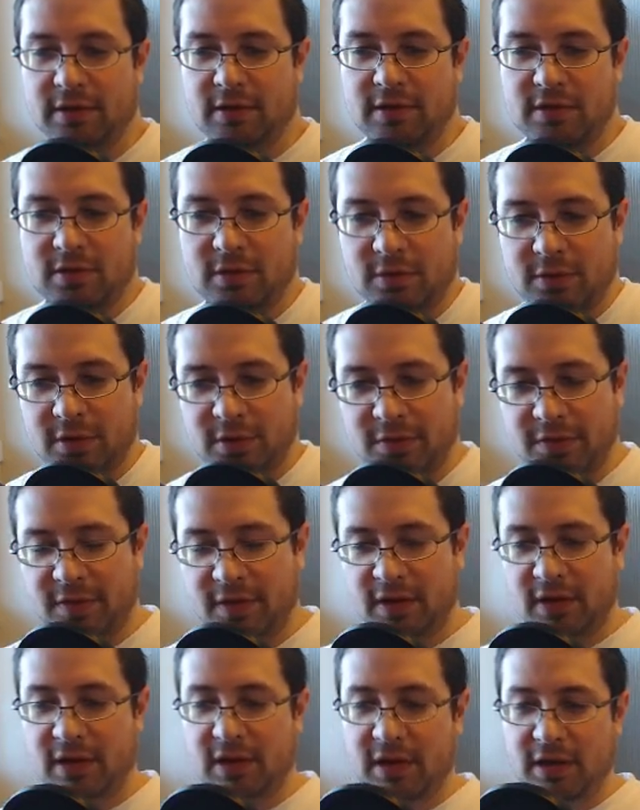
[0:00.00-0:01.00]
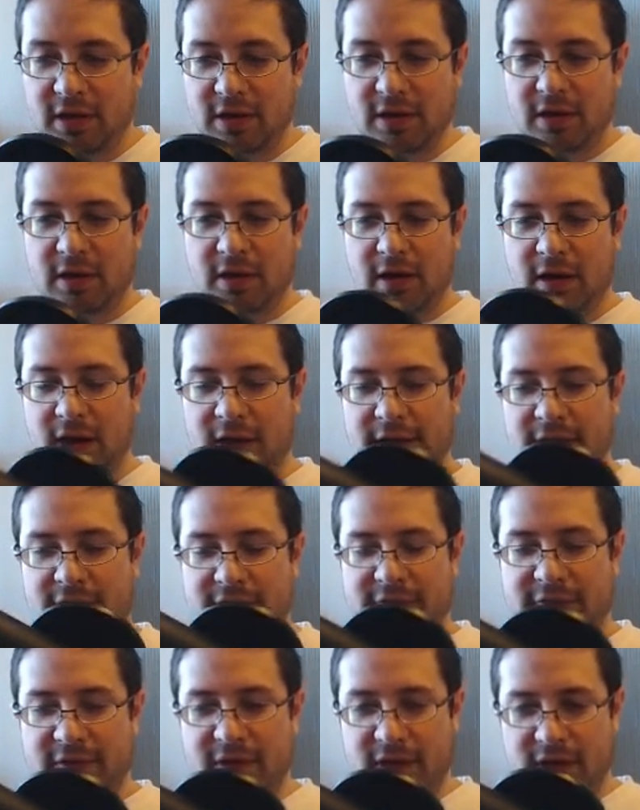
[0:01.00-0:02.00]
So you're thinking,
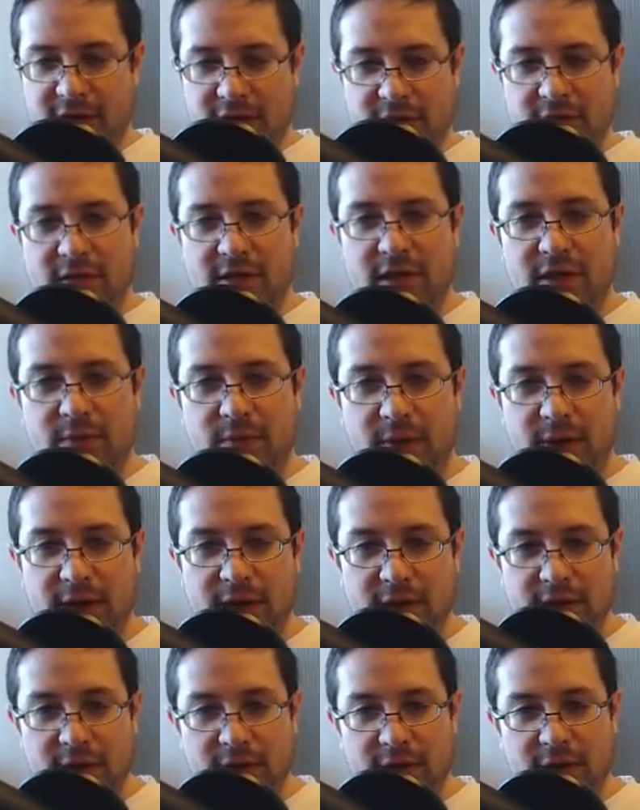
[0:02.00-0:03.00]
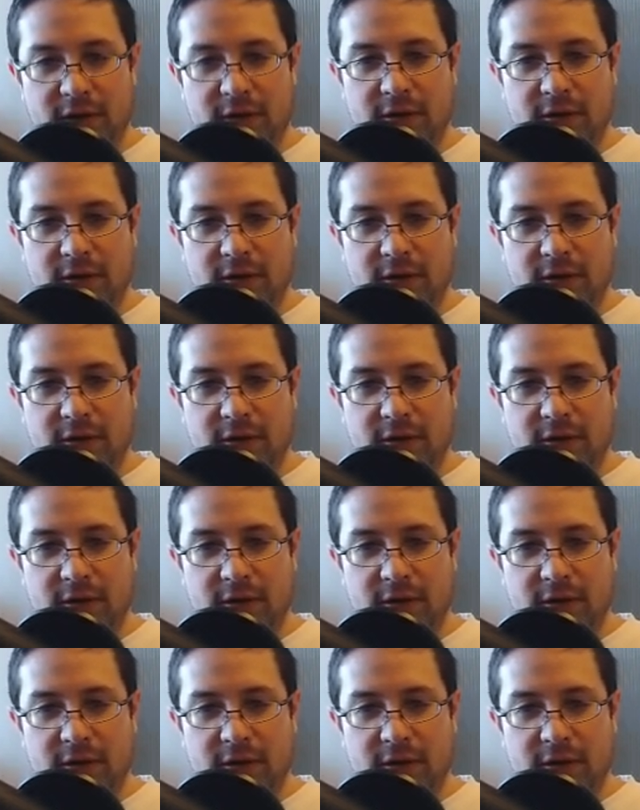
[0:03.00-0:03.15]
I think I can see what